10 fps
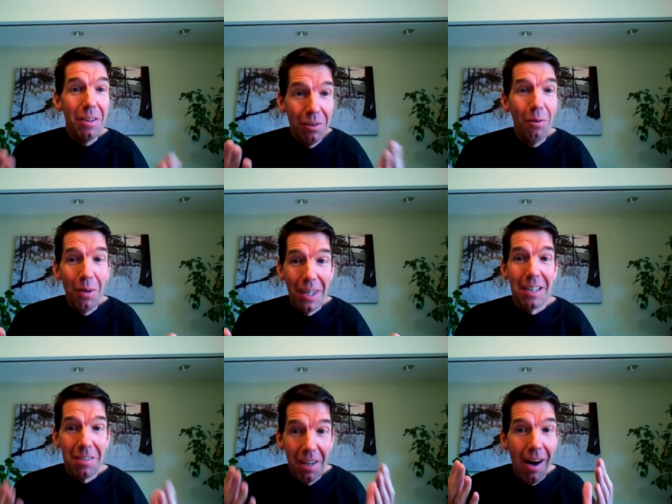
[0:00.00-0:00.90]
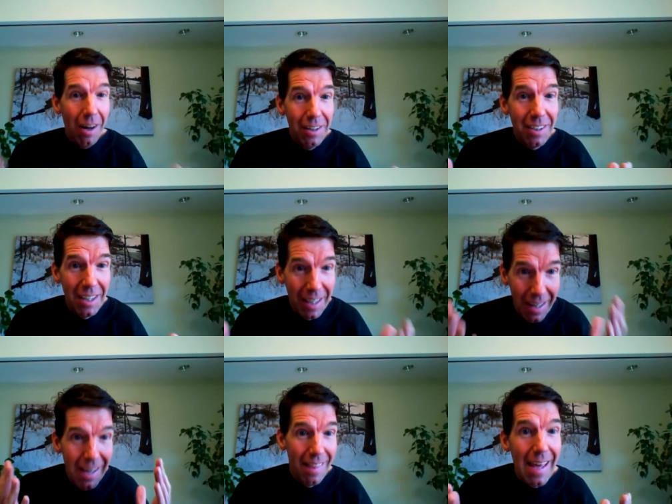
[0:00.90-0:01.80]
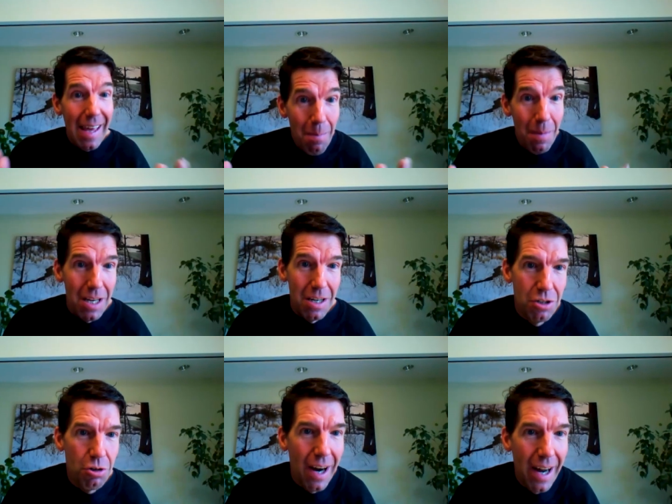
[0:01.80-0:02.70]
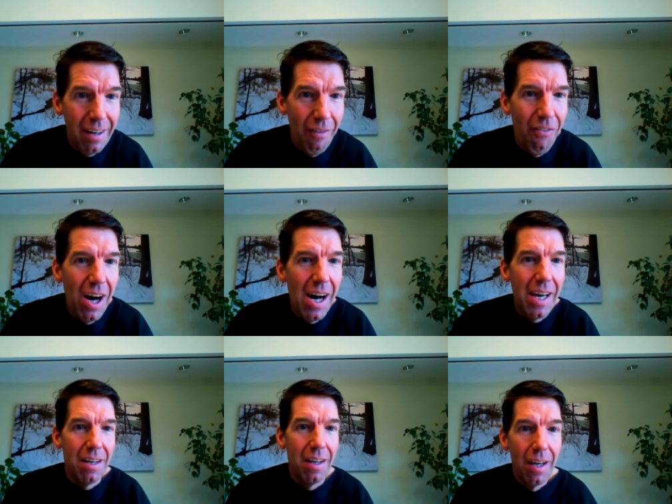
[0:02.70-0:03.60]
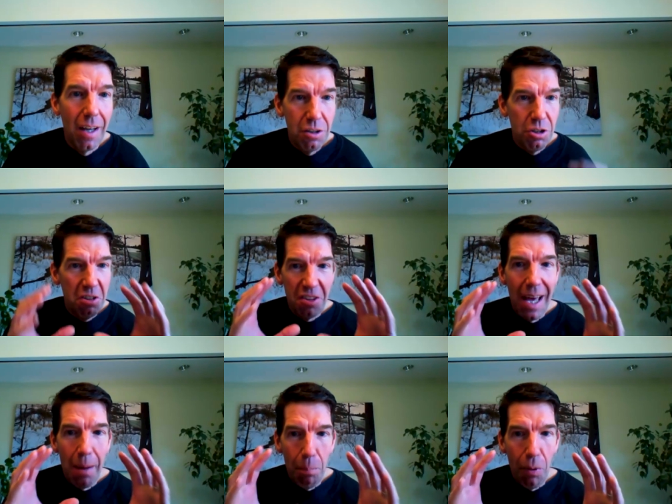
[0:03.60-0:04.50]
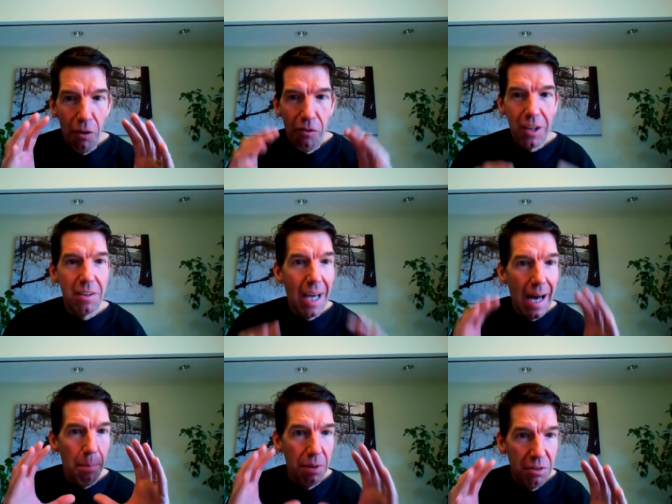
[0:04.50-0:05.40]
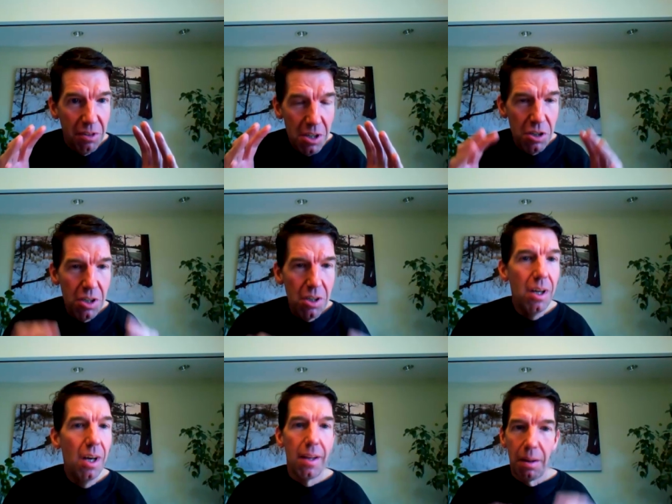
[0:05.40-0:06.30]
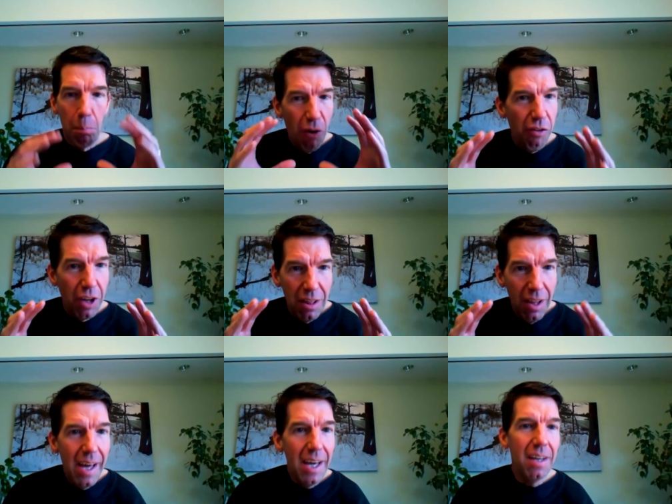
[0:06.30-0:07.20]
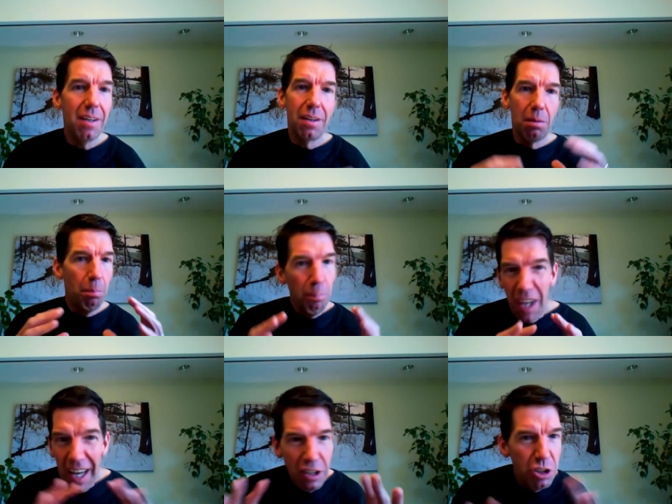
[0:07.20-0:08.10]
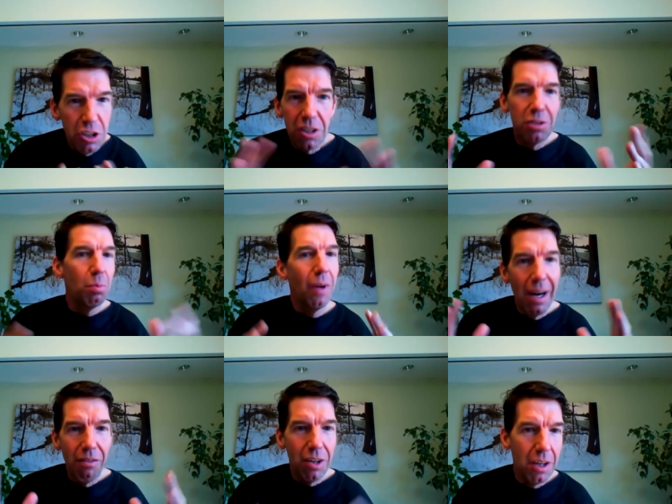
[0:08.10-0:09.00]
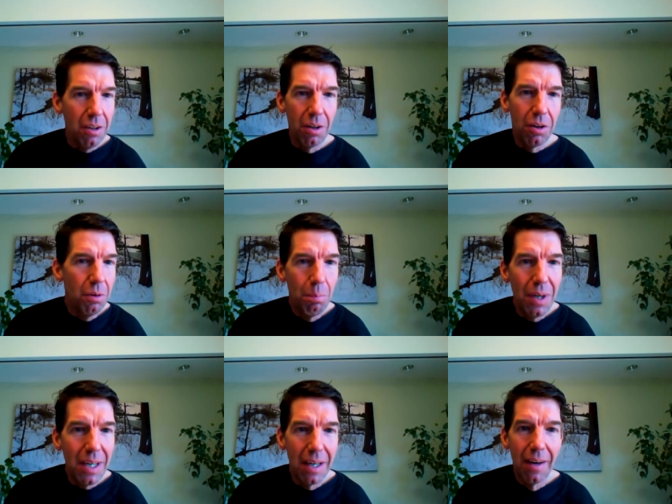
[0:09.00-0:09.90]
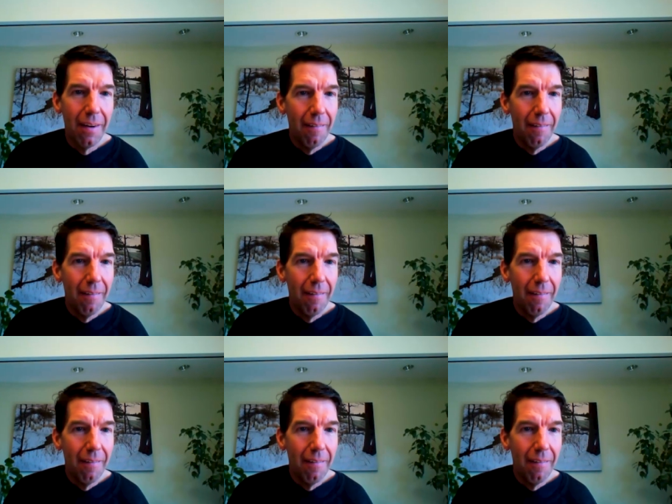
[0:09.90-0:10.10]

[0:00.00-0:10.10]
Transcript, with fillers: doing is hunting the image, trying to find just that perfect composition, the perfect light, textures, whatever it could be.